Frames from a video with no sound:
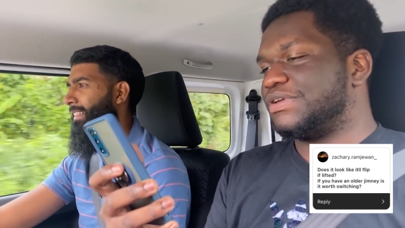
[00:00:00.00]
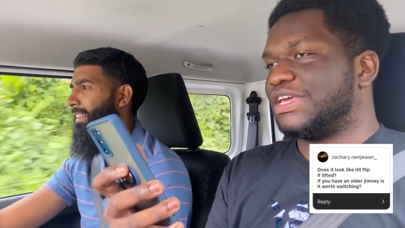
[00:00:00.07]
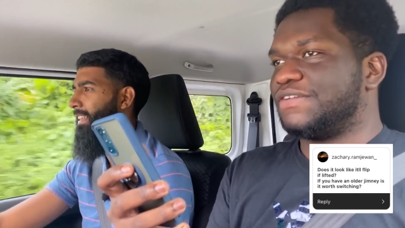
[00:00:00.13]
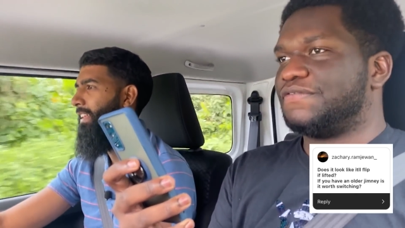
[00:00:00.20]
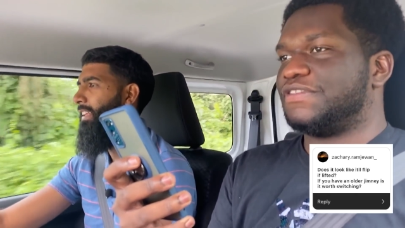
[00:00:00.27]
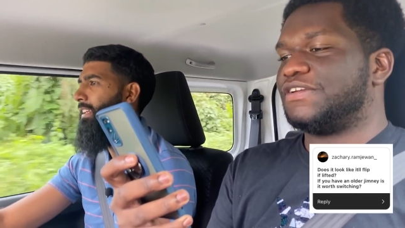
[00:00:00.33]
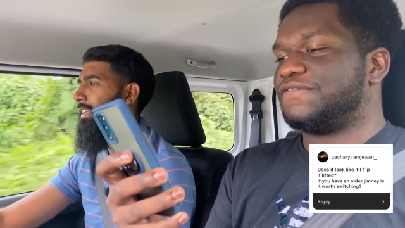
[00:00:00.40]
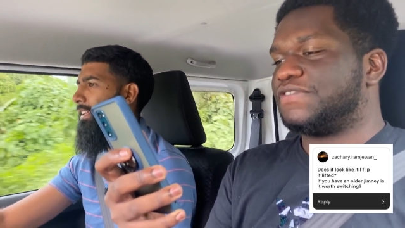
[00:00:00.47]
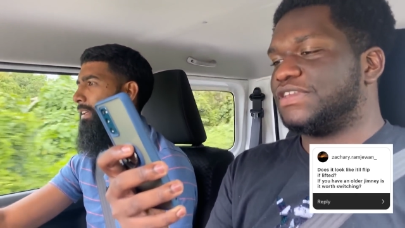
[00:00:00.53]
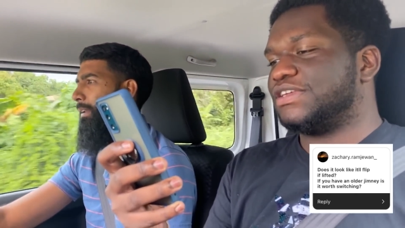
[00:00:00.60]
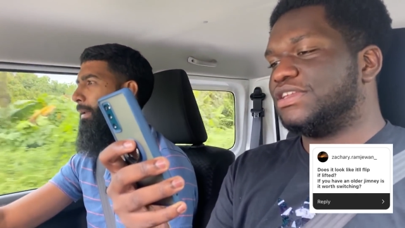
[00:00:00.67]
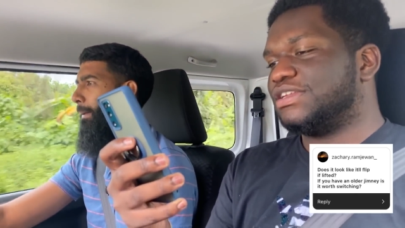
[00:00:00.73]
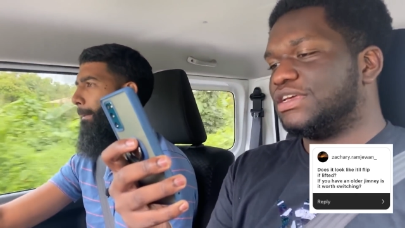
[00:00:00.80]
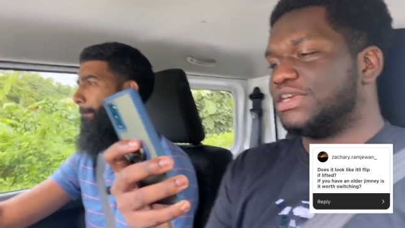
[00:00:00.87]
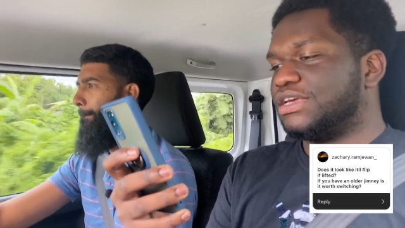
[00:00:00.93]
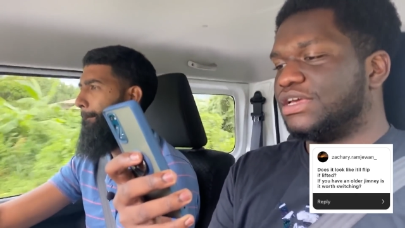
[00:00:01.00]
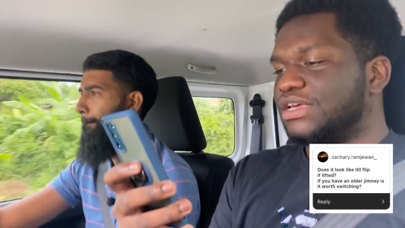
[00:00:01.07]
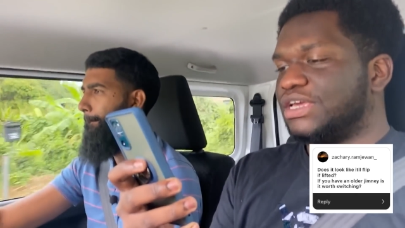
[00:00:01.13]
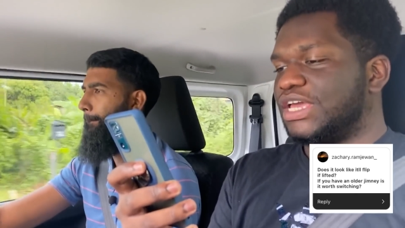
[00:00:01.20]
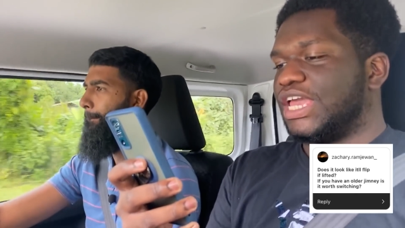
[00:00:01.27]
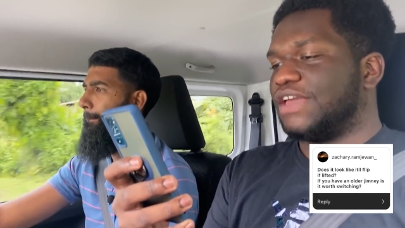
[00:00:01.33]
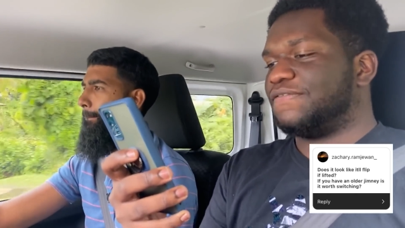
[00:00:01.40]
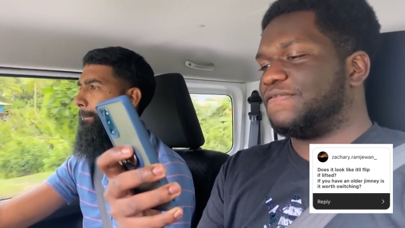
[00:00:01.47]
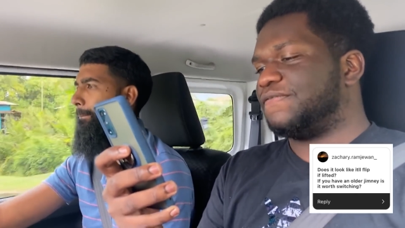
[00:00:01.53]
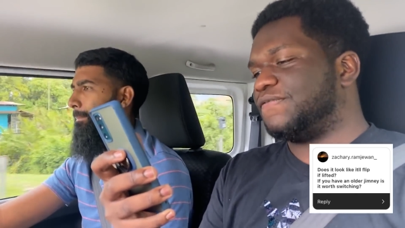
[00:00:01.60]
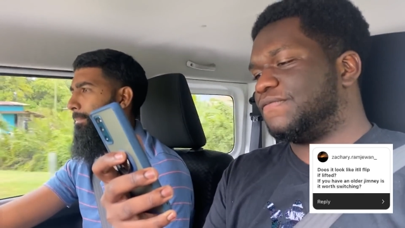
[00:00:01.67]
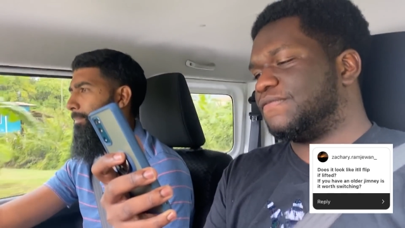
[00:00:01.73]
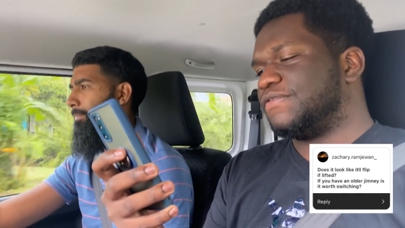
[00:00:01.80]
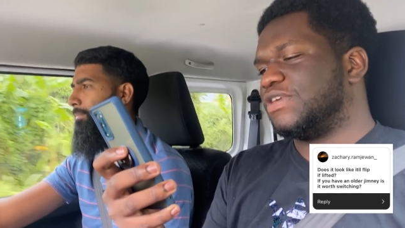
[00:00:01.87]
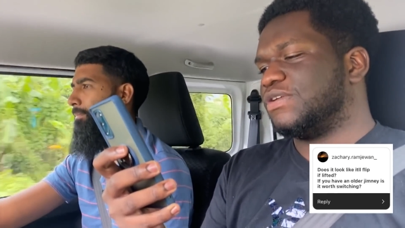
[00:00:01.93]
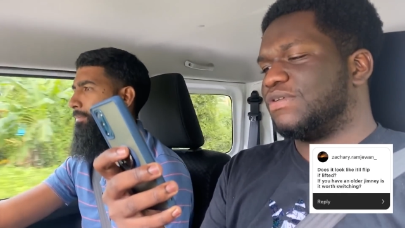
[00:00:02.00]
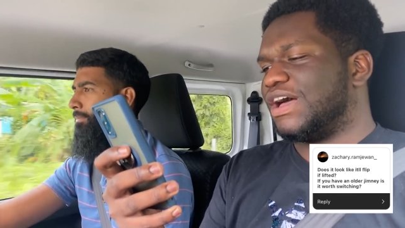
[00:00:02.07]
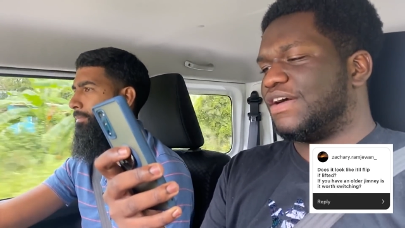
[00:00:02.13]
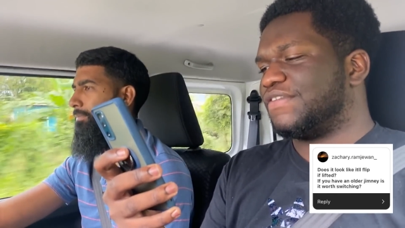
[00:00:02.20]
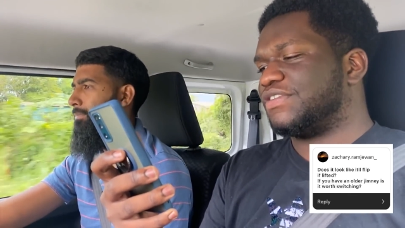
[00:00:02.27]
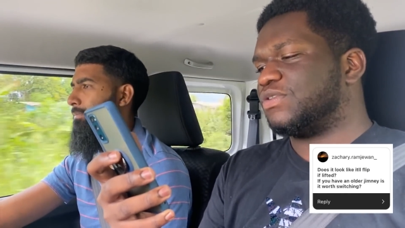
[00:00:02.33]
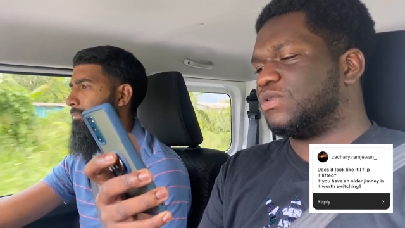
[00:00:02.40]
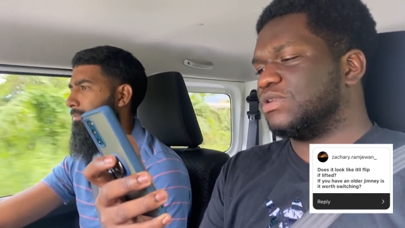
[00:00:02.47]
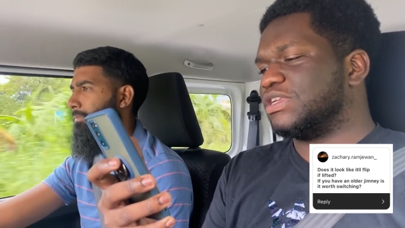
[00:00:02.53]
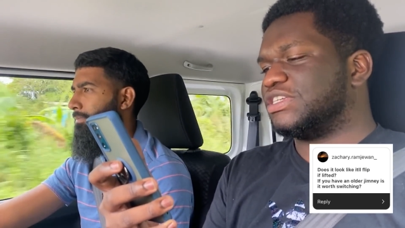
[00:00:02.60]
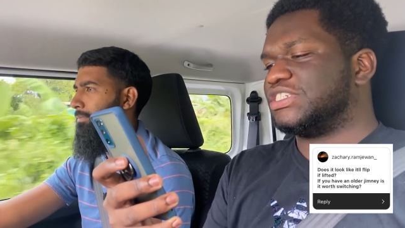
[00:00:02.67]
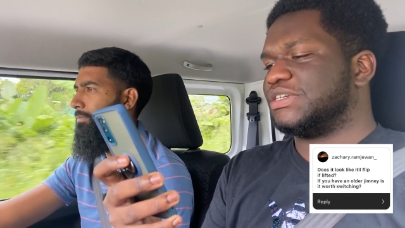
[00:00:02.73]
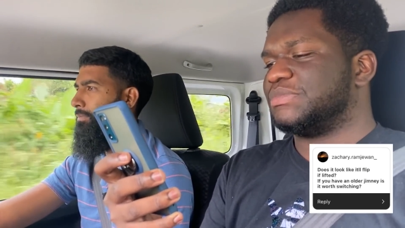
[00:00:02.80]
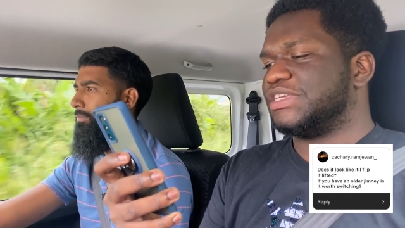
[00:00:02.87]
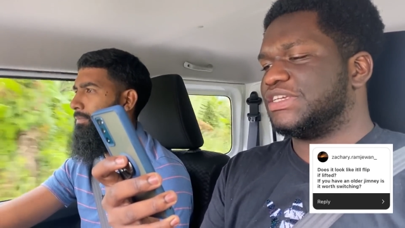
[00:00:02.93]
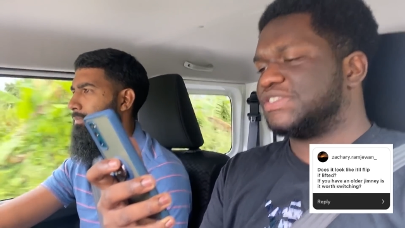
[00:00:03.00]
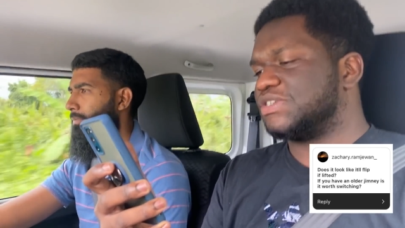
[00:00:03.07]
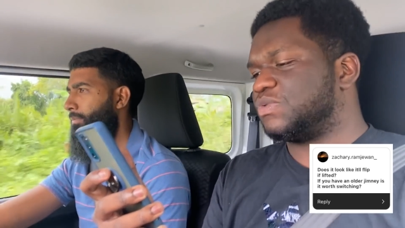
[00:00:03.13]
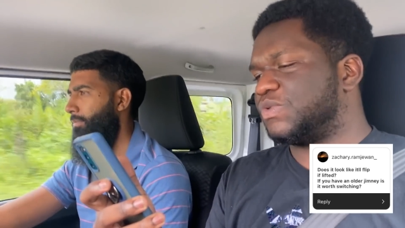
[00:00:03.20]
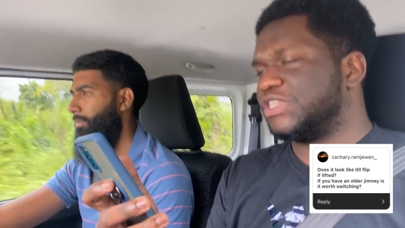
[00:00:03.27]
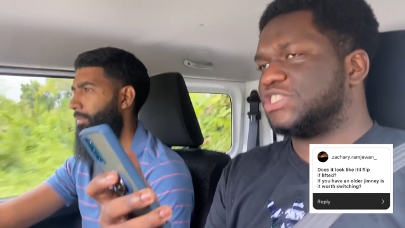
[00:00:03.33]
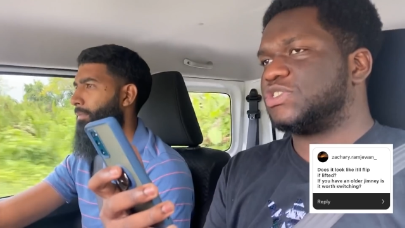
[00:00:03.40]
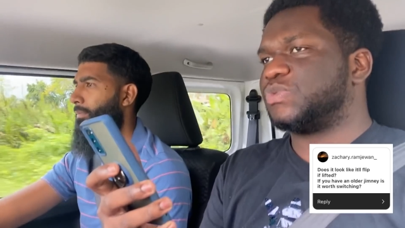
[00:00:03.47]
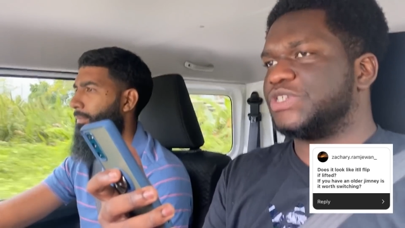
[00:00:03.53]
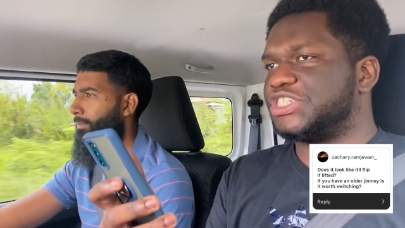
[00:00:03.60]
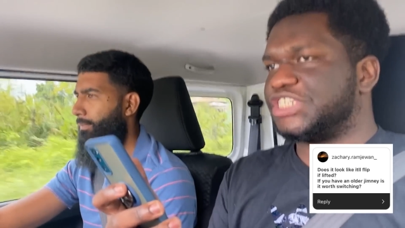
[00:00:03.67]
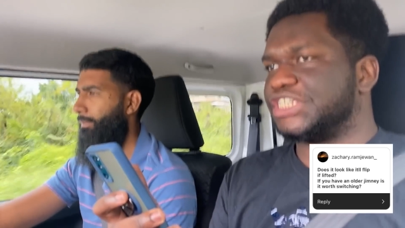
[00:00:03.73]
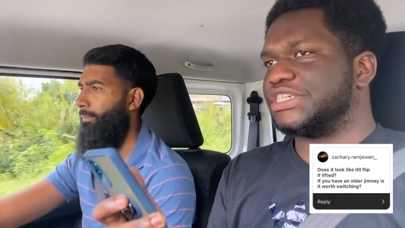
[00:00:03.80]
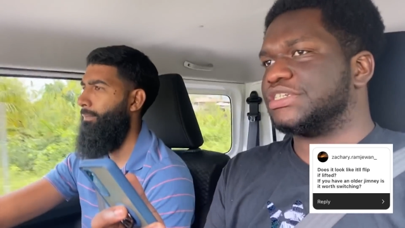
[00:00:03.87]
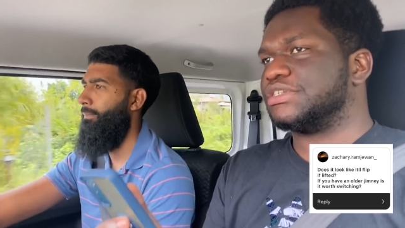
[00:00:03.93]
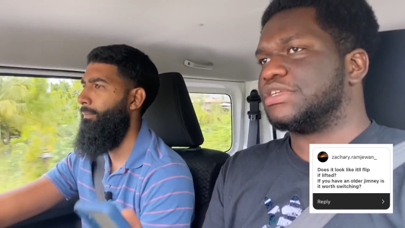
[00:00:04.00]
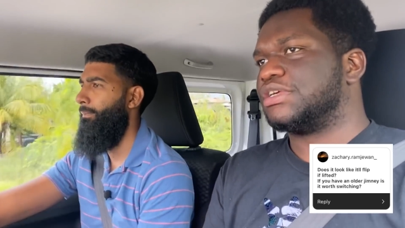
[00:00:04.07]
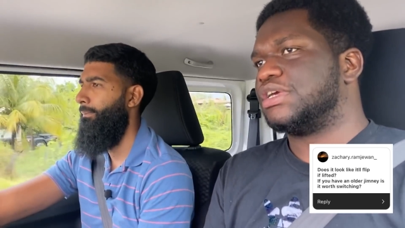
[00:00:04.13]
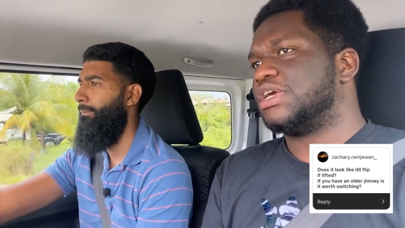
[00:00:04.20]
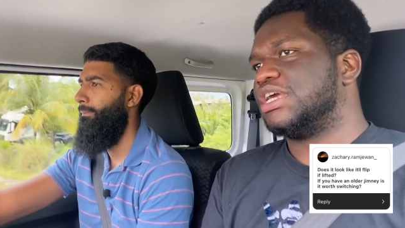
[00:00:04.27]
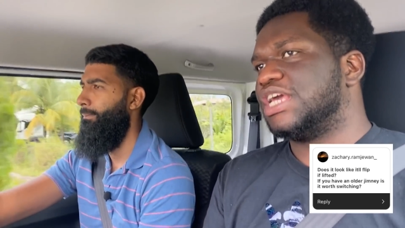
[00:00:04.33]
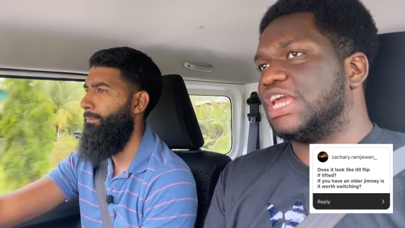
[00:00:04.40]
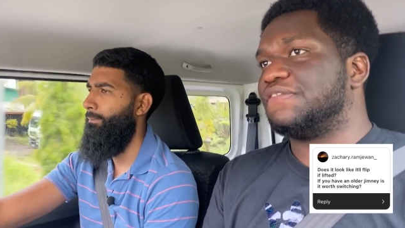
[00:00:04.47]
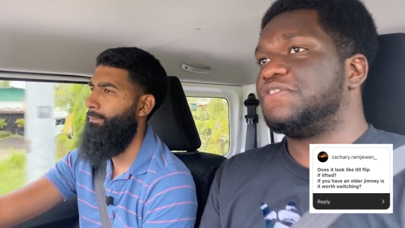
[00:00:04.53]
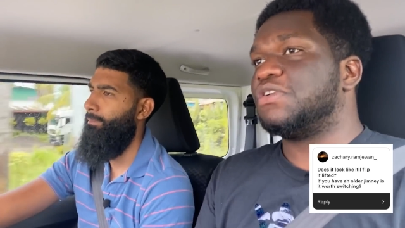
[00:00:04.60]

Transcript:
Speaker 1: if lifted if you have an older Jimny is it with switching if